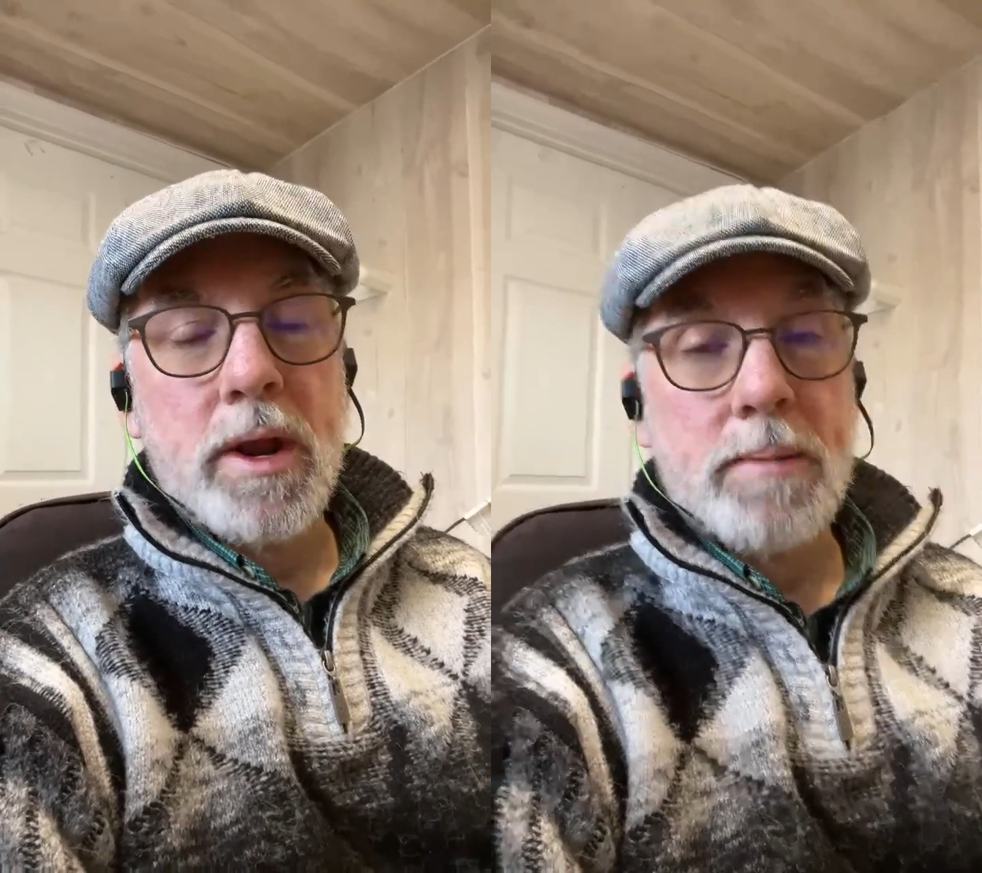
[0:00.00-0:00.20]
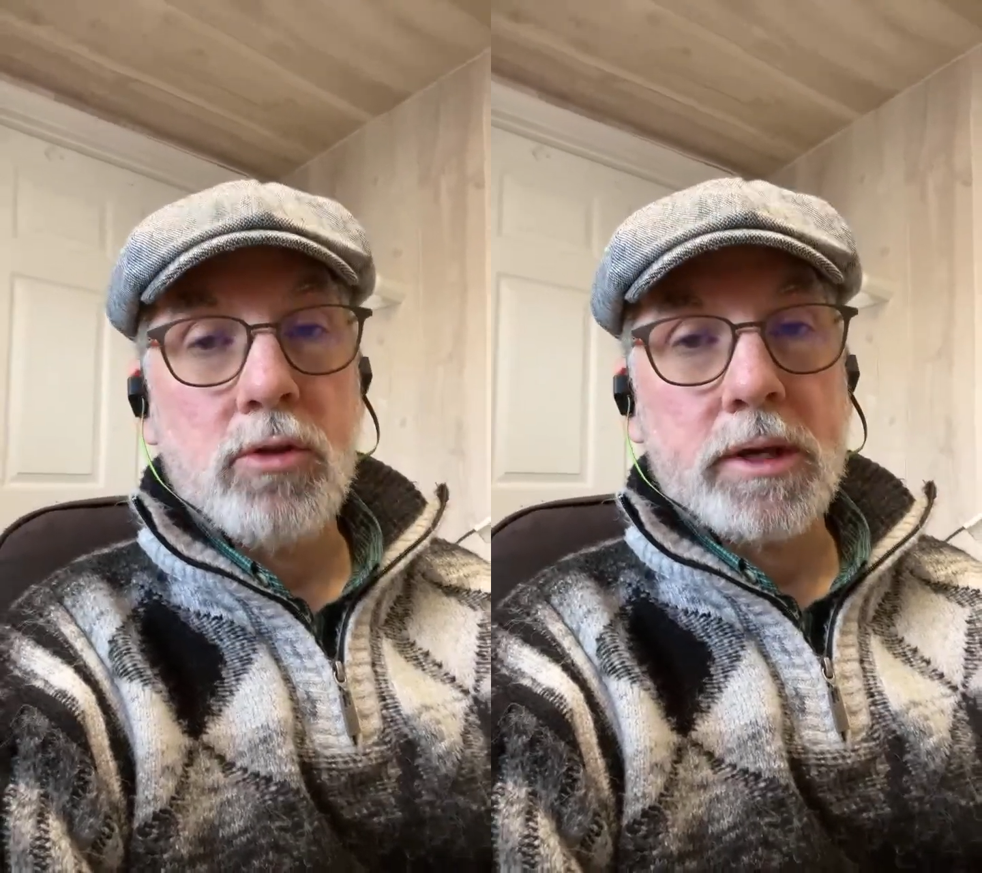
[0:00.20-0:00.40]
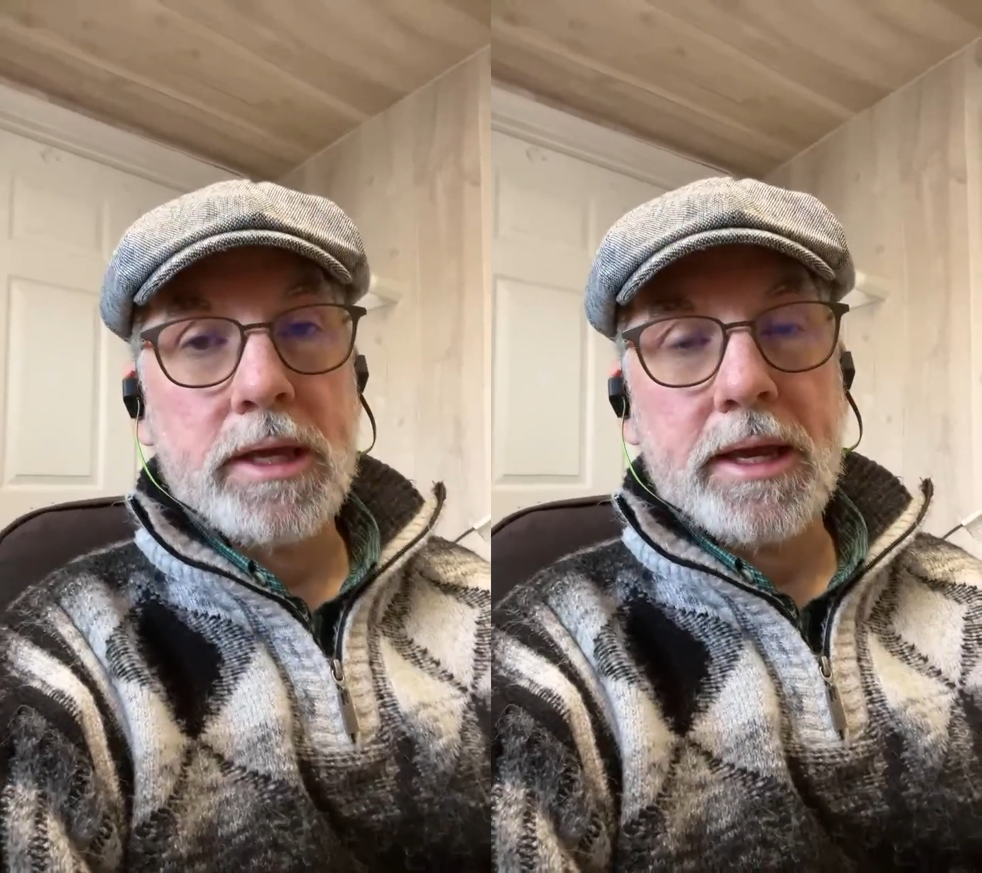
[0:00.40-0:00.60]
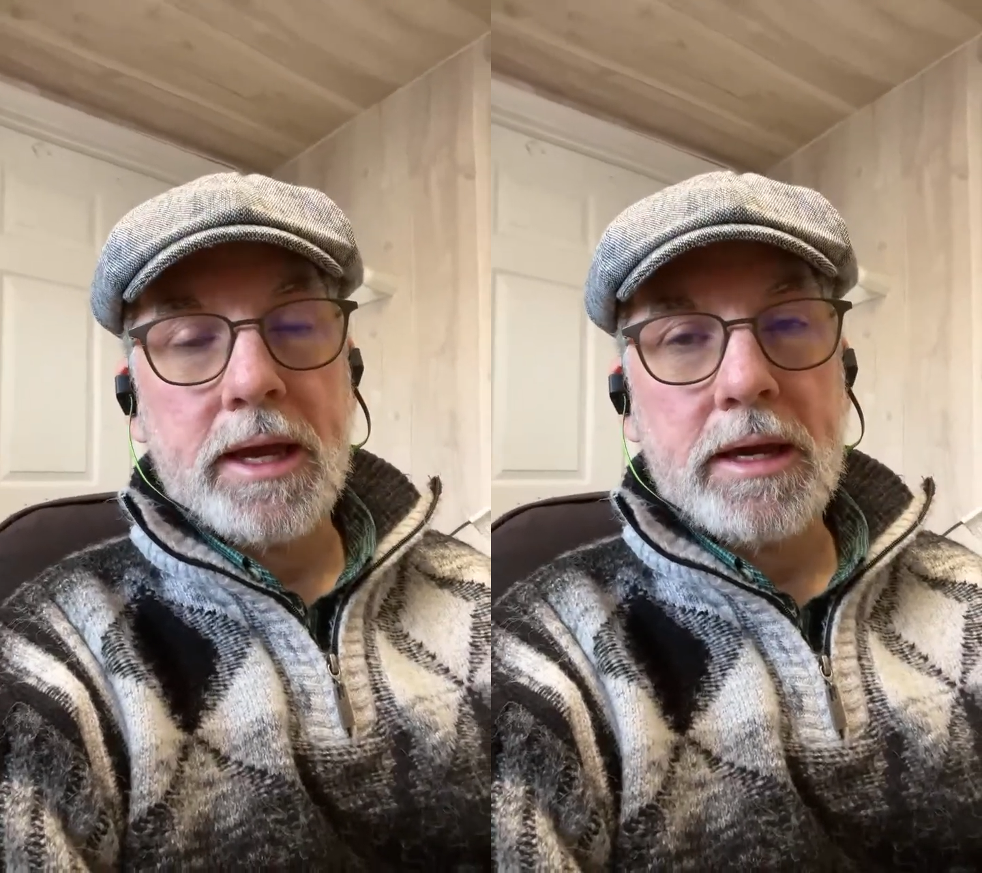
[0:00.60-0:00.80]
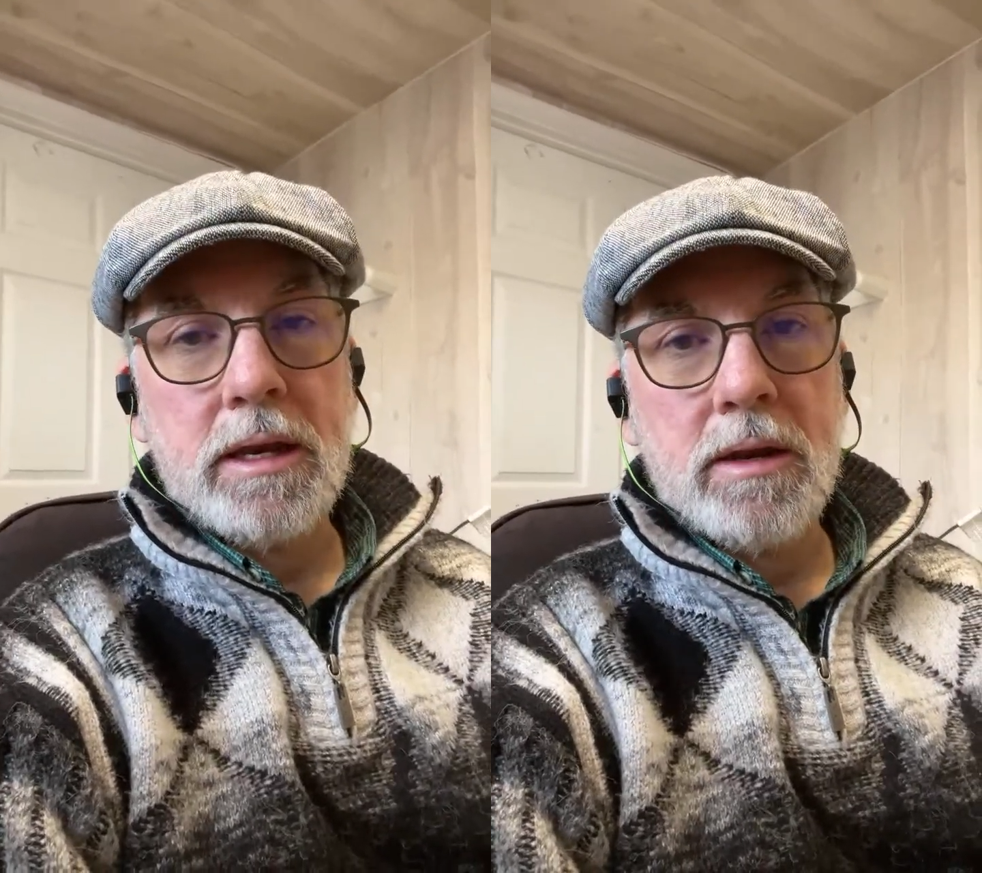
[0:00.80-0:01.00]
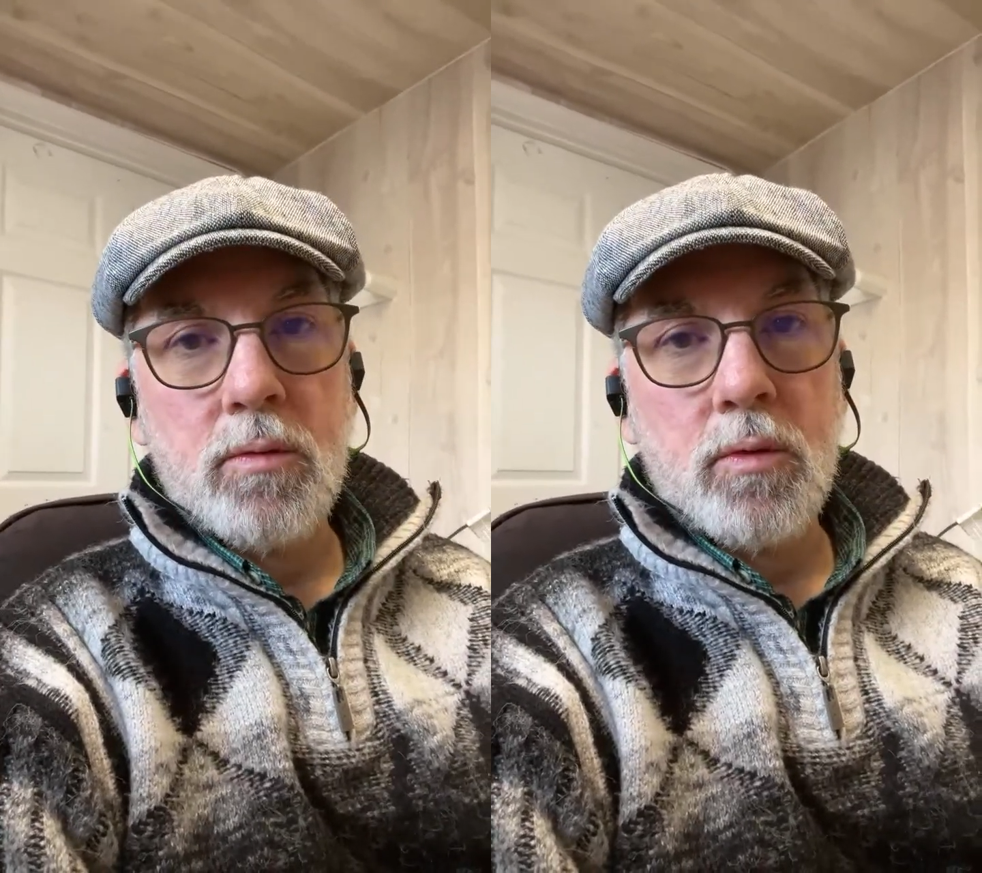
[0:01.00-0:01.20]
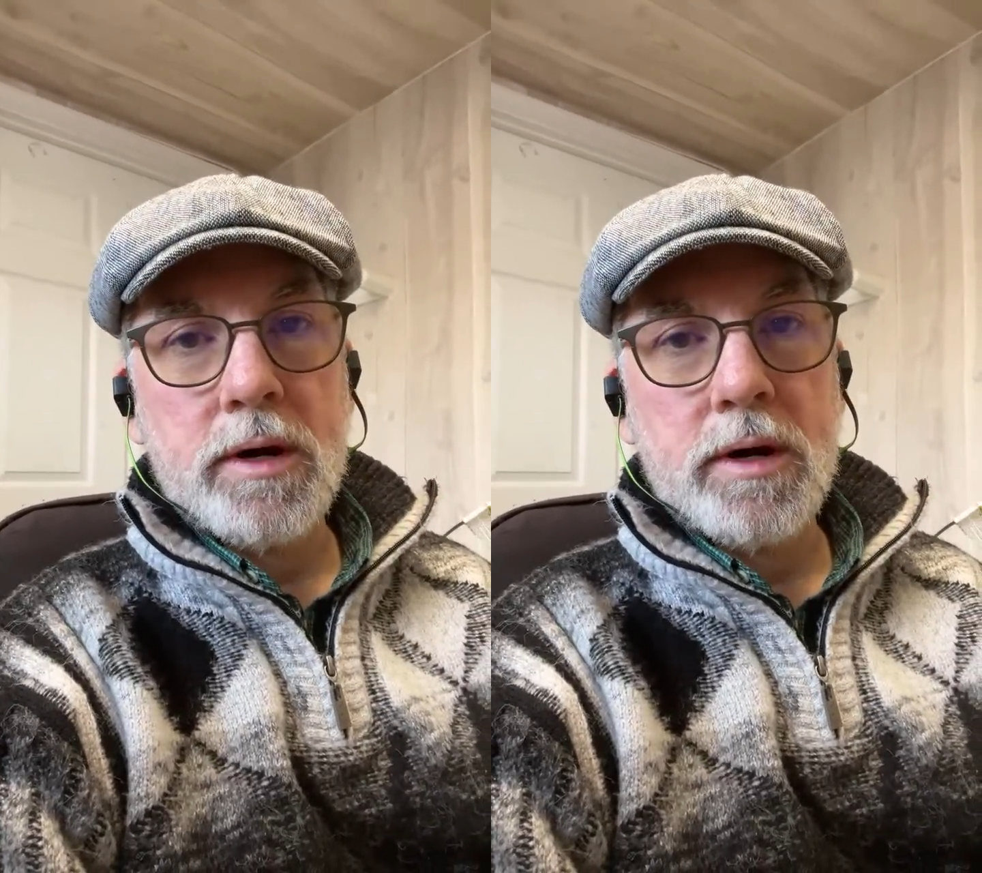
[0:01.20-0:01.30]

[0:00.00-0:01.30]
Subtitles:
what I'm looking at and